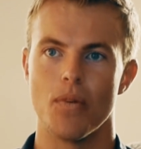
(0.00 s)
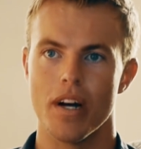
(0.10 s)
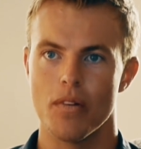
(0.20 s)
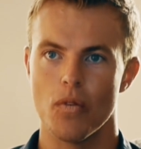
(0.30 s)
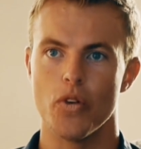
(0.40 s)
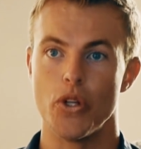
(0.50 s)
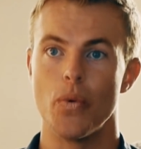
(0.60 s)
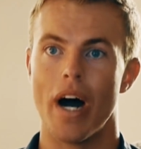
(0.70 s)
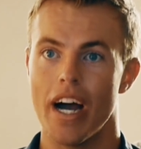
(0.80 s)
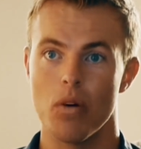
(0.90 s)
What
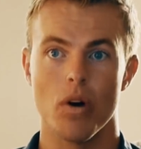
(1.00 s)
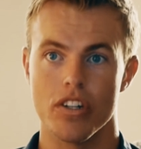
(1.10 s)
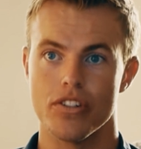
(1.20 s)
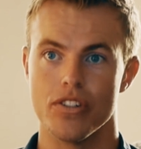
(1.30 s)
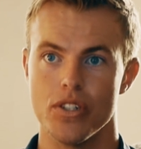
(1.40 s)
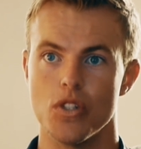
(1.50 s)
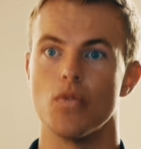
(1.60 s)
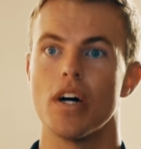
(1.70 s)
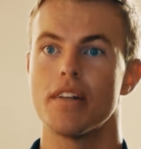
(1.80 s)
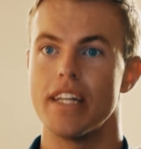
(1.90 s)
do I want to do?
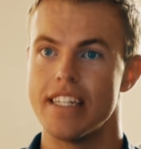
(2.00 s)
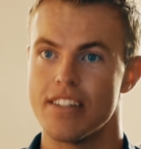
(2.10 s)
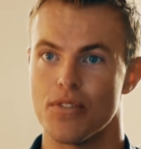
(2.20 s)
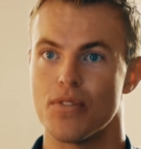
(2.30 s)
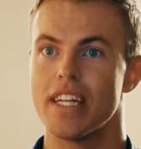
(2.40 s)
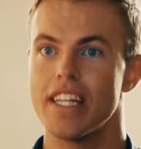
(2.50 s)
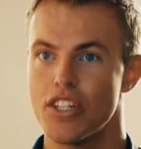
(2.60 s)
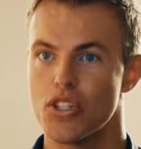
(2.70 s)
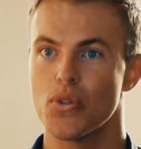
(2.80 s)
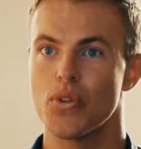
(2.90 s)
What is
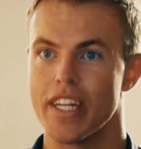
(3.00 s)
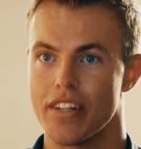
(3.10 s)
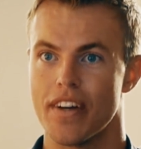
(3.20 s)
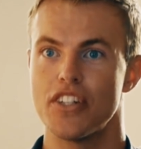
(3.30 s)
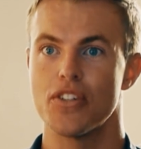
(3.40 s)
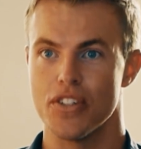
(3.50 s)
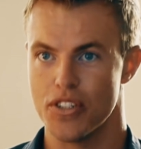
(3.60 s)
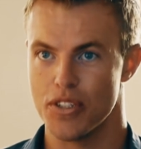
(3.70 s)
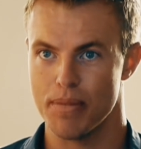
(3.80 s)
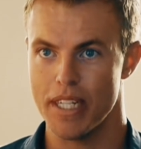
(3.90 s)
really, truly
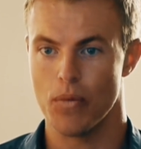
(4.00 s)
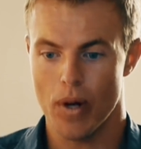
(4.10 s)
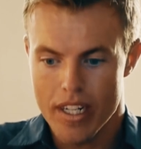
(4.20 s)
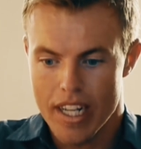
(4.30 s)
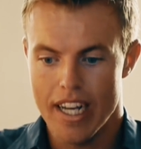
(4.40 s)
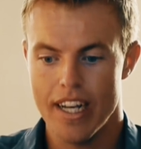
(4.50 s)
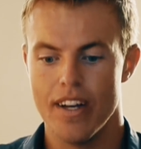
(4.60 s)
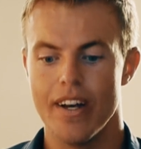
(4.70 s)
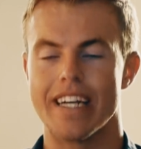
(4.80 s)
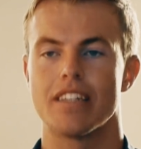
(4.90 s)
adventurous to me? What
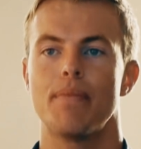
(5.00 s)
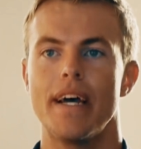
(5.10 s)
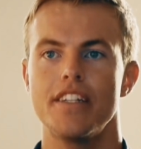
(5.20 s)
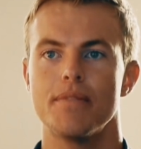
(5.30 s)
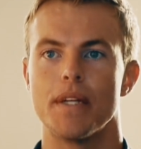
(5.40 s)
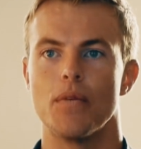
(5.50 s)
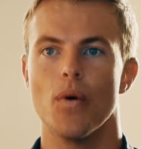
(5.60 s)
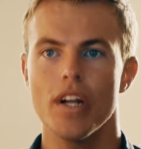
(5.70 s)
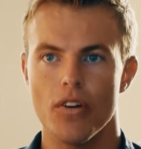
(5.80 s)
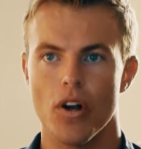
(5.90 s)
expands me?
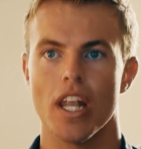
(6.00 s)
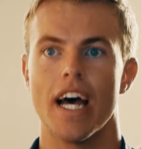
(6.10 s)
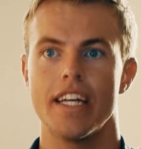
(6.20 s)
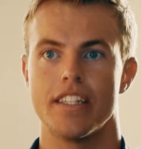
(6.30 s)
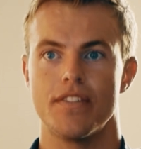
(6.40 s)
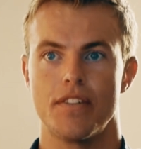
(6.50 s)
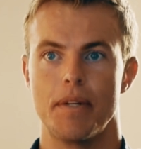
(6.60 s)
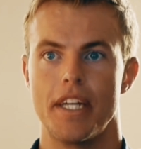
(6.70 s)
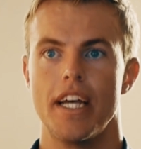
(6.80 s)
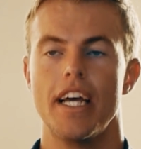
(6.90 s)
What aligns for
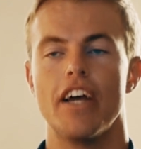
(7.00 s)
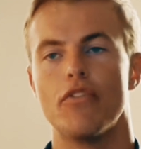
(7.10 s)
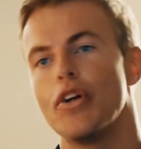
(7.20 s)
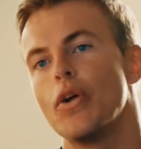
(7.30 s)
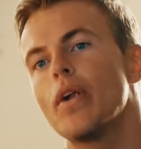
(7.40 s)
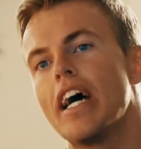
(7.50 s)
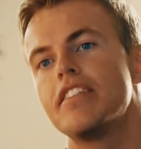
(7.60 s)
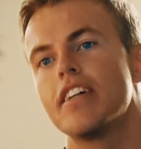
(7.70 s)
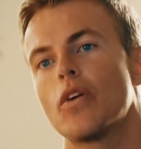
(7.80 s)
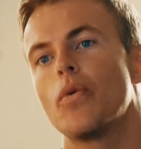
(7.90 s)
me? If we don't
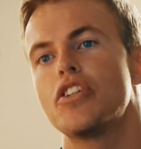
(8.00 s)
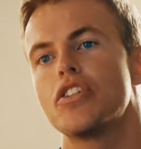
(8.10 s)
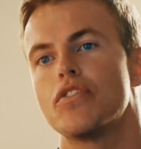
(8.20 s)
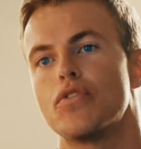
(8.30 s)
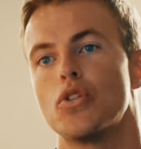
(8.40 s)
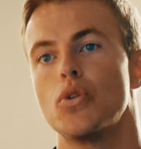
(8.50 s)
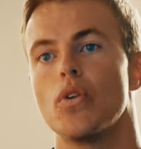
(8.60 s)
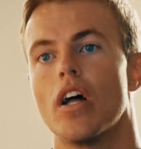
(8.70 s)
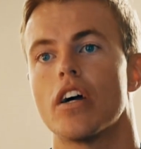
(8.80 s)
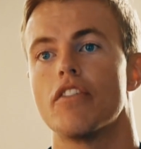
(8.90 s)
ask that question for
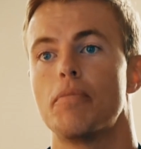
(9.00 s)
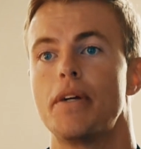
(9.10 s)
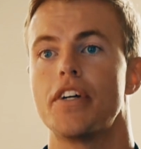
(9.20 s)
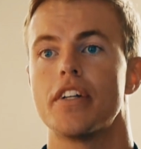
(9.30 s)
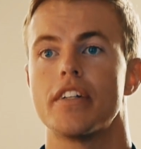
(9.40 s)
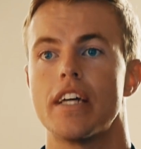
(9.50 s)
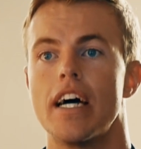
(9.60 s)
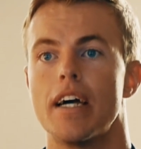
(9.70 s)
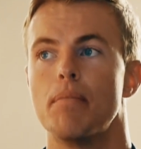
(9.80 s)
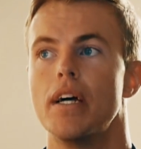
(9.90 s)
too long of a period of
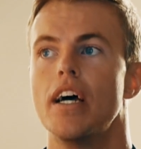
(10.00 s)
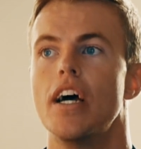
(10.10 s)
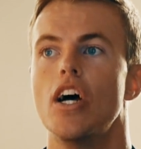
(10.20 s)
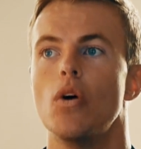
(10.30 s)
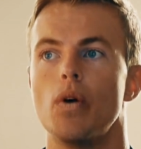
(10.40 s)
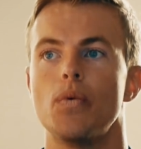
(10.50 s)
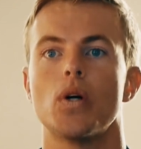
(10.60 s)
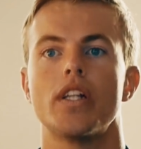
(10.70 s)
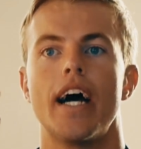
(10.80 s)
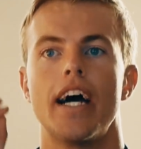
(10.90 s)
time, we
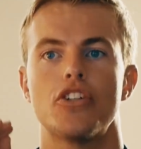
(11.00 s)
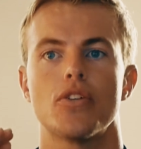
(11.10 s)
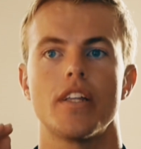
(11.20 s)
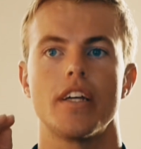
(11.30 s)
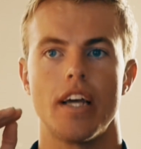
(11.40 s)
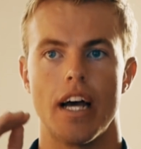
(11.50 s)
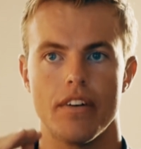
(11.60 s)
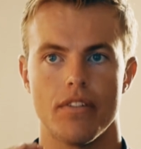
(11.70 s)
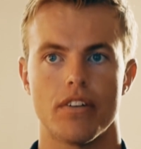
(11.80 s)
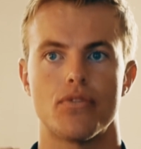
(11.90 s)
will naturally
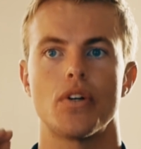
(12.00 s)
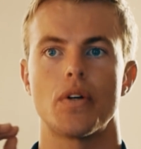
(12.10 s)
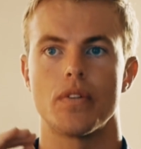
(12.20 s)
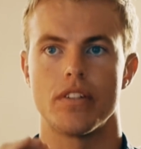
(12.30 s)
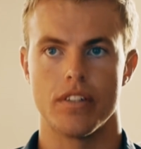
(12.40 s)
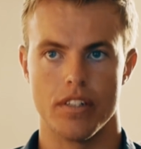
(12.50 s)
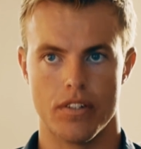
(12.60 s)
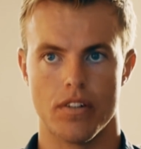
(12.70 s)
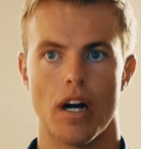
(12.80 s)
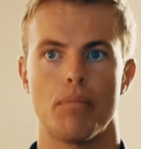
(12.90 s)
have our frequency
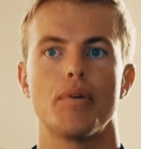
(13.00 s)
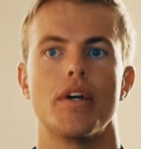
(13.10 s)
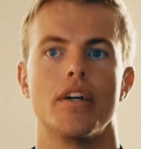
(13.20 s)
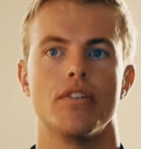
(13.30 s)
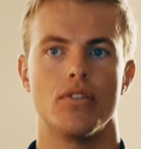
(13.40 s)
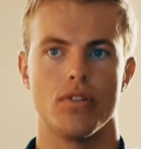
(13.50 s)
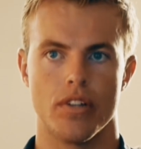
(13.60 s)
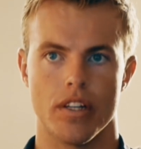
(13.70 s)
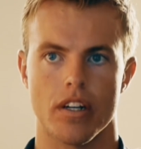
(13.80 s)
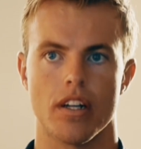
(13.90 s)
drop into
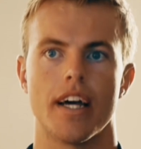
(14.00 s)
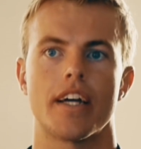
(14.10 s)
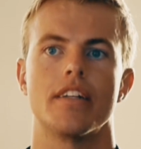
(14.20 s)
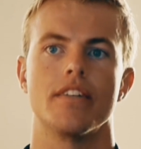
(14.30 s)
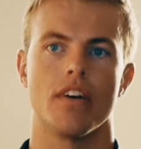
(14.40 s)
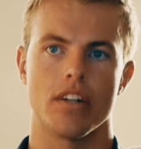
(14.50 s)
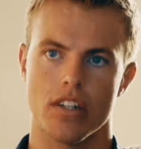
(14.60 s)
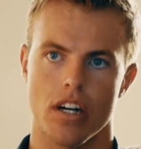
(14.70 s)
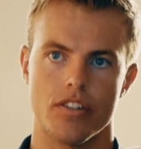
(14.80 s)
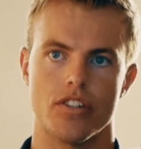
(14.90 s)
the collective
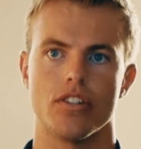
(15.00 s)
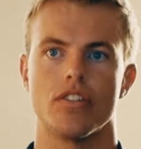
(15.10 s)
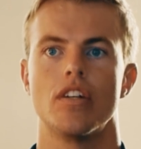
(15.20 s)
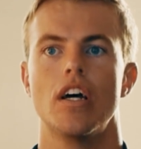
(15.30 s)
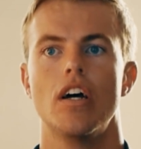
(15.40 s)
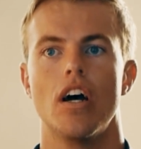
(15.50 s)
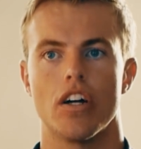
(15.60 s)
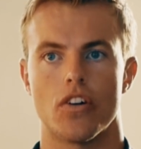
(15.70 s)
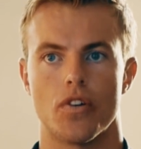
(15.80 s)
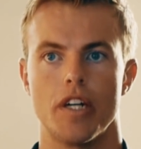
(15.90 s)
unconscious
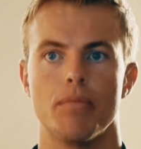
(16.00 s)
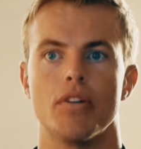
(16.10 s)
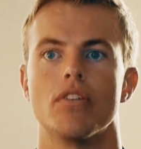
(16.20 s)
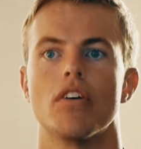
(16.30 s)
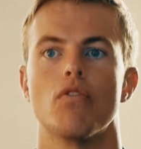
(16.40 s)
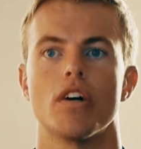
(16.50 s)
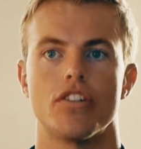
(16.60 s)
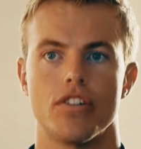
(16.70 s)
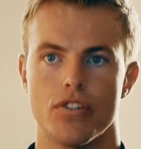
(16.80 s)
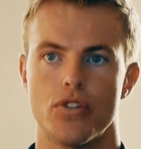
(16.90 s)
agreement of
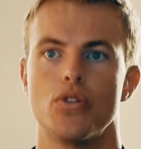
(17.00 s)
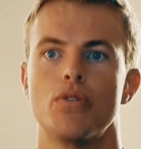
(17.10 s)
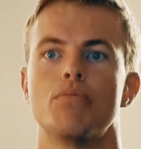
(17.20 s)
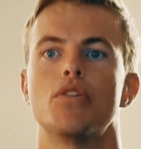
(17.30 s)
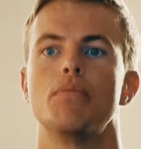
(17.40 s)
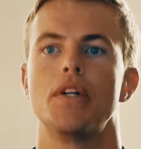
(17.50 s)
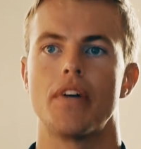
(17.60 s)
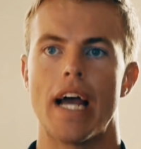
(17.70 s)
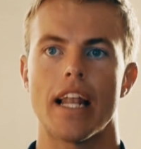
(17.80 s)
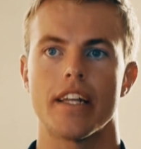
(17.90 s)
what's assumed to be
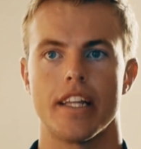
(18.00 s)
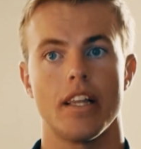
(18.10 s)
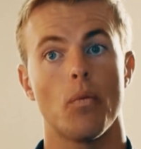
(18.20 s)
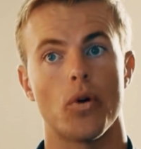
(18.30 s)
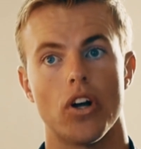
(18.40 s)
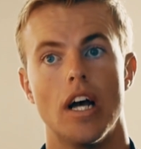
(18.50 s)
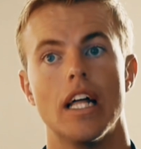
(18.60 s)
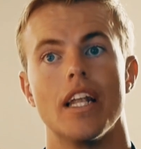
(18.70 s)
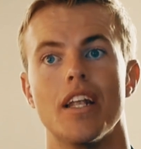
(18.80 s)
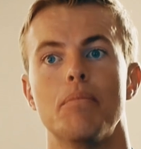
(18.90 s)
reality. And then we're
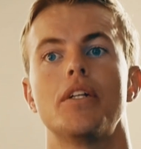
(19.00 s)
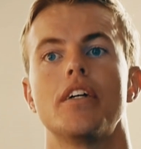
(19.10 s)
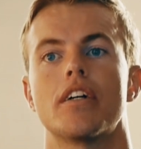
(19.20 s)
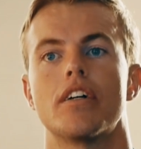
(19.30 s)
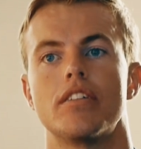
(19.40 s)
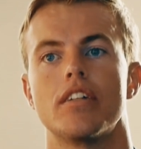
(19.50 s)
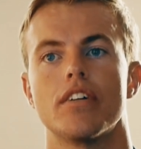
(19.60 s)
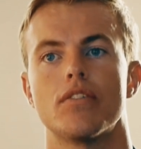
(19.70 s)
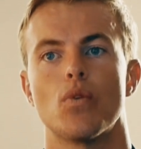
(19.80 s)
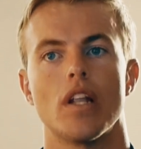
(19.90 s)
limiting
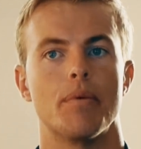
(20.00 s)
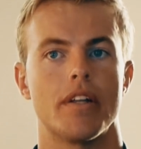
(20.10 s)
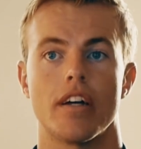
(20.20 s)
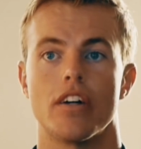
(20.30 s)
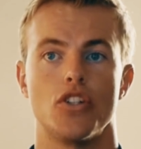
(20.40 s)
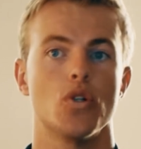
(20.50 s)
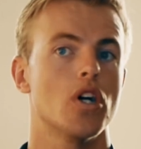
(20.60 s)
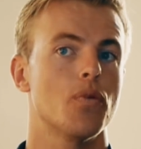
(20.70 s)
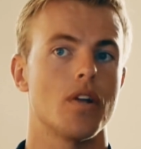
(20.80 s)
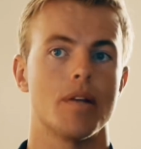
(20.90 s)
ourselves. We're limiting our
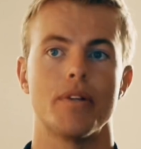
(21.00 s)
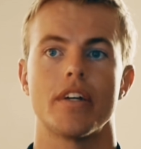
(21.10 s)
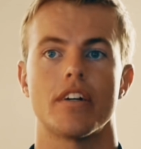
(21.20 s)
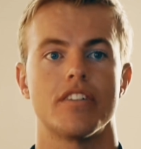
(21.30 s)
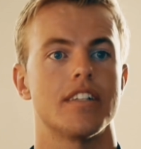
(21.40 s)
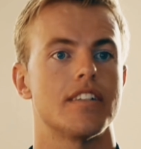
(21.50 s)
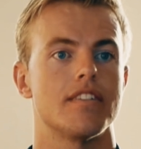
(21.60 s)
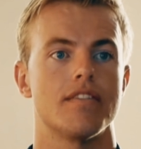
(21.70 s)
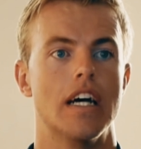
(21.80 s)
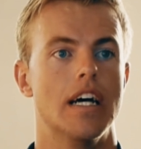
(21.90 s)
joy. We're limiting our sense
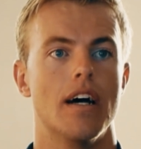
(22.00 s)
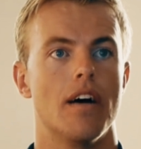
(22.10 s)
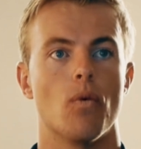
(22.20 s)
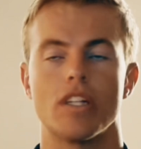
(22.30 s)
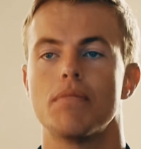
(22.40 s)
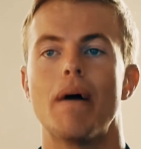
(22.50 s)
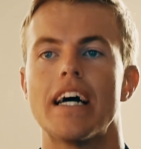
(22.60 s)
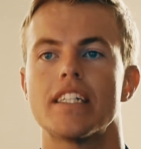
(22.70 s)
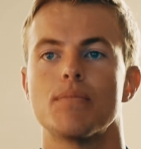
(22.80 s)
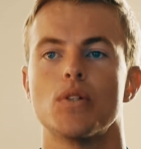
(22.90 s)
of what's
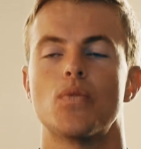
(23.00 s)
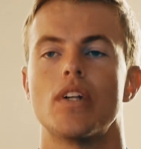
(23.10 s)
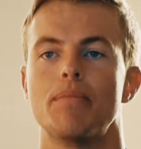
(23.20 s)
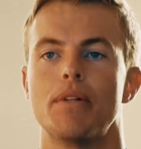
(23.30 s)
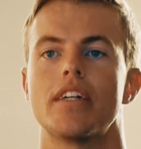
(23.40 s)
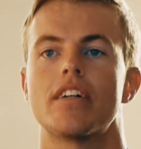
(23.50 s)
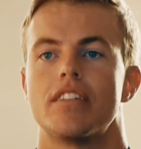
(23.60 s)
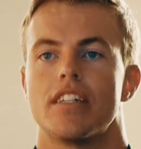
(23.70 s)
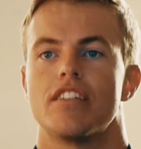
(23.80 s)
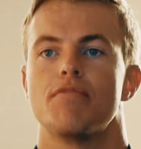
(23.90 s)
possible. We're limiting our
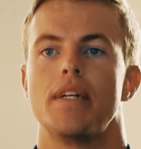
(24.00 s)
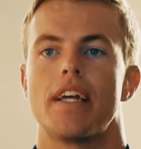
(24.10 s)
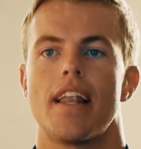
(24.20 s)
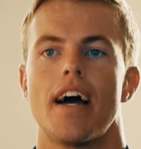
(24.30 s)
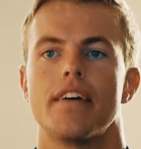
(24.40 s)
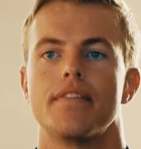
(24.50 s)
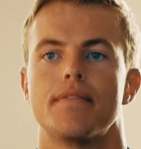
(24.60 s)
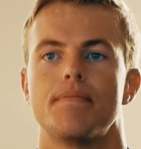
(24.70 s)
sense of being alive.